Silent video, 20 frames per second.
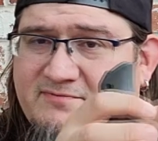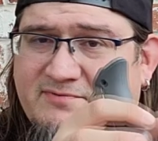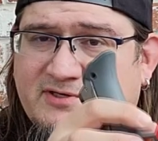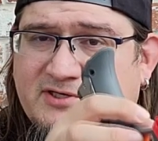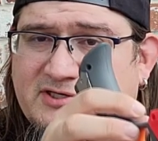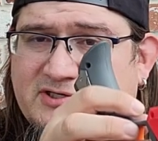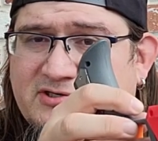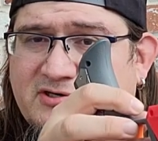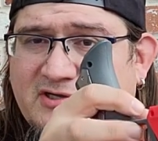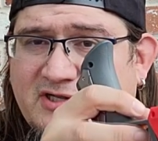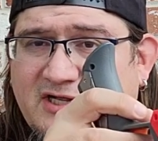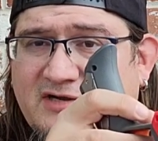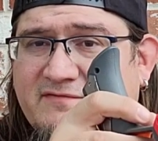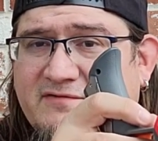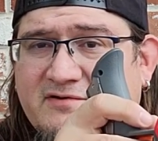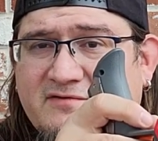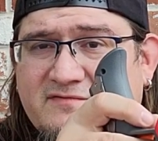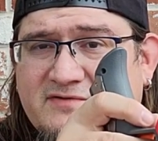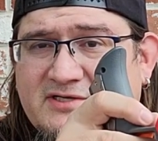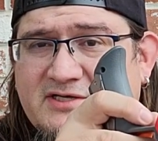I'm pretty sure a lot
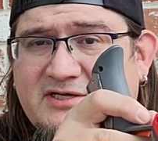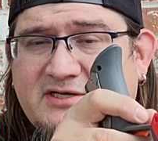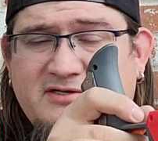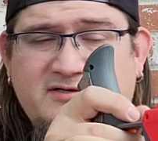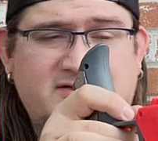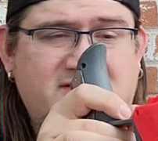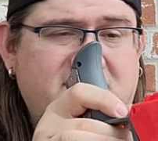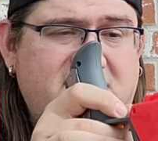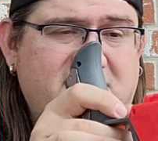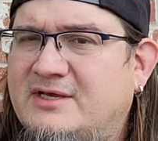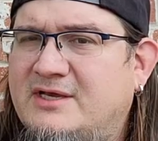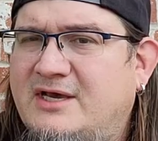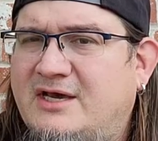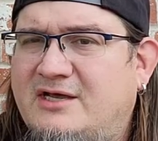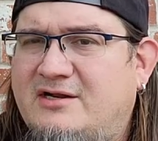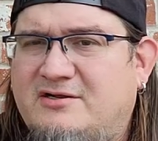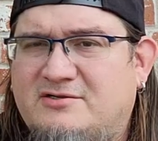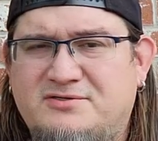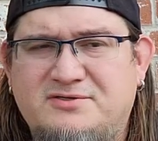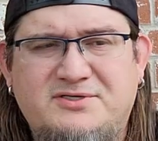of you have seen.
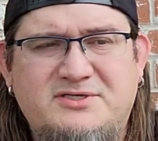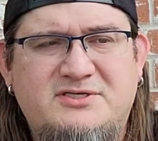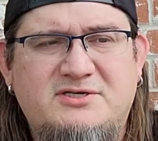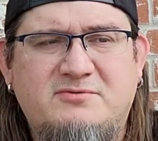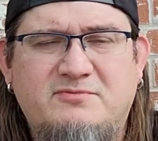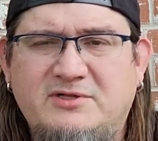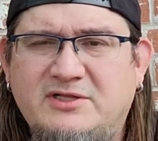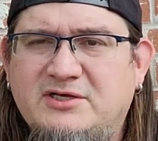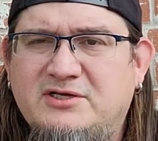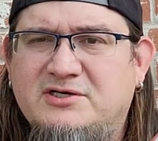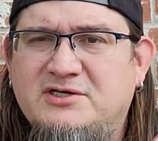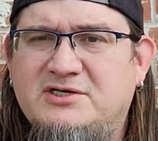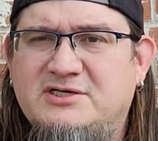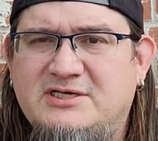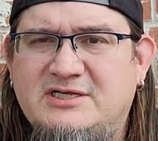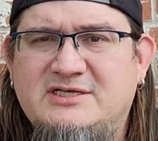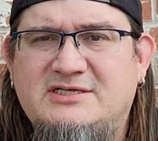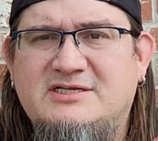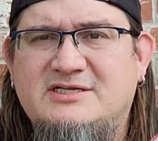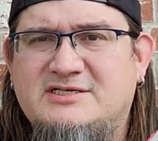And also just a really
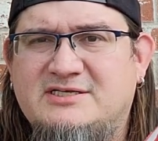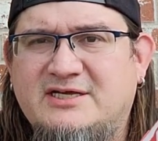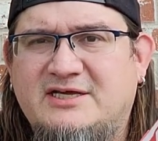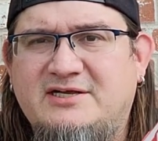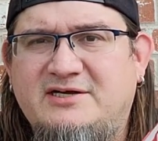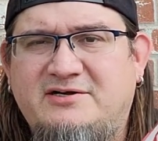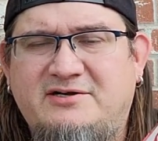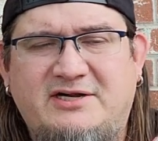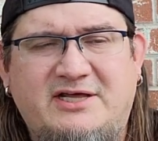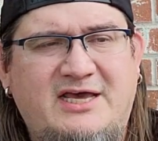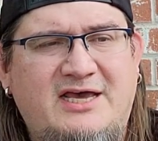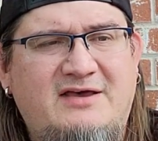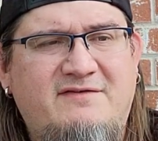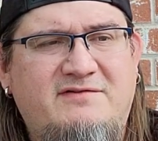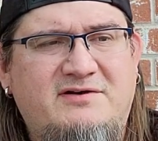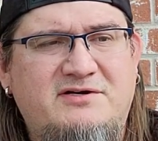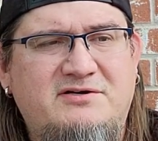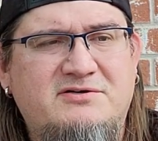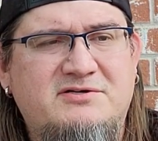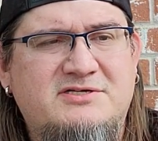good, decent secondary to
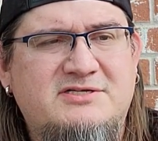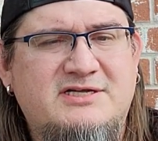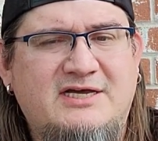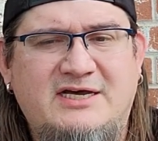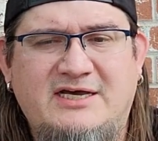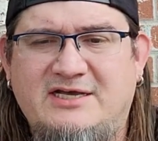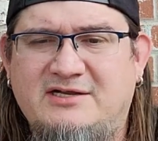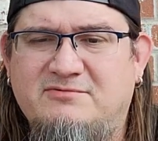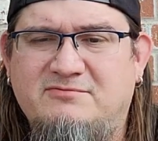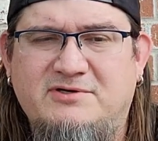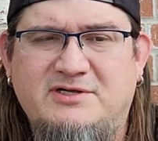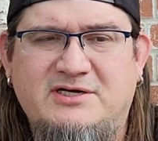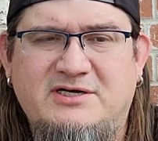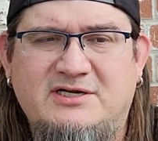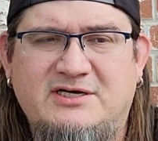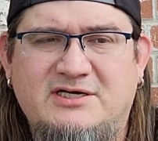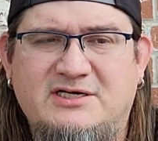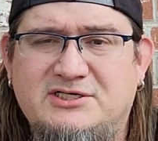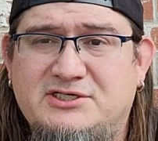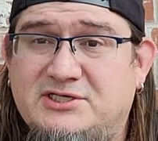have on your side
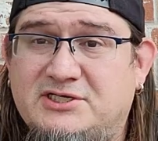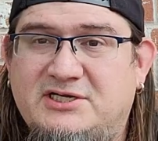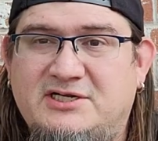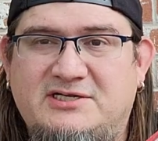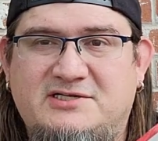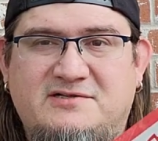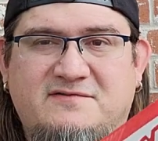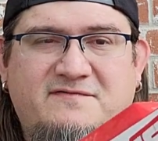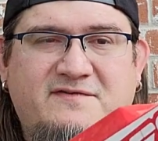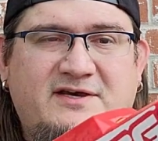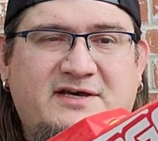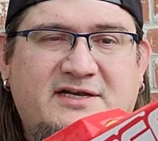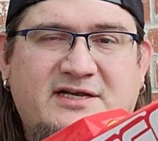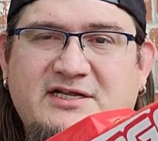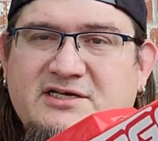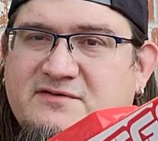when shit hits the fan,